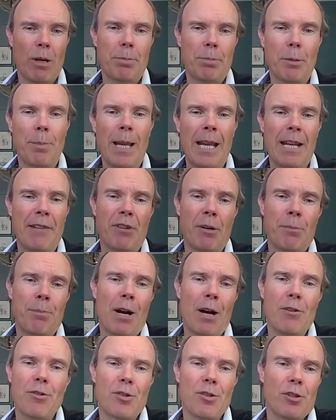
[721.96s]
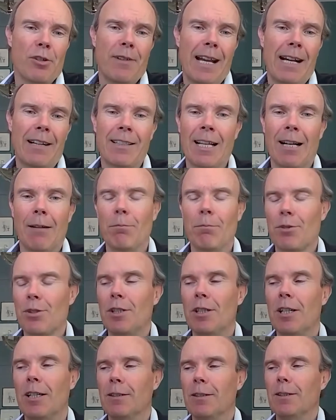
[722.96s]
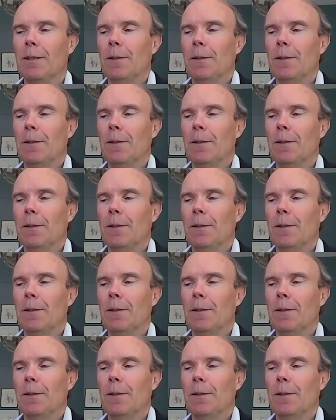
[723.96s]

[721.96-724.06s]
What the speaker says: prepared for both sort of outcomes, you know.